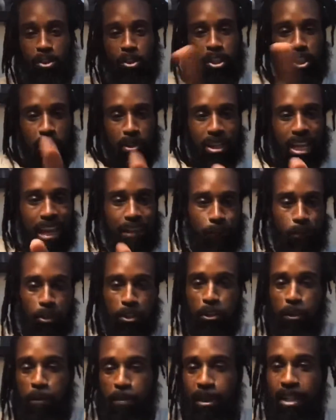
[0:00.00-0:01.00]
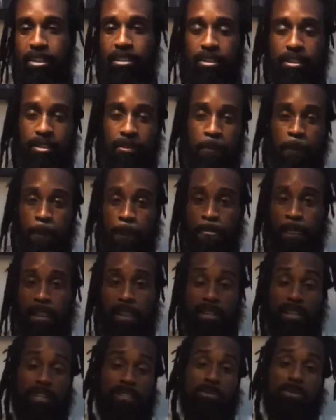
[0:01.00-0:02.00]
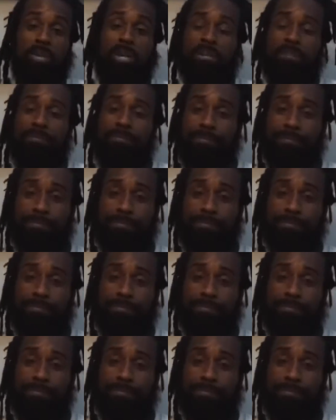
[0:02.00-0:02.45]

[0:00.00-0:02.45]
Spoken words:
or in your life or in your business? And guess what?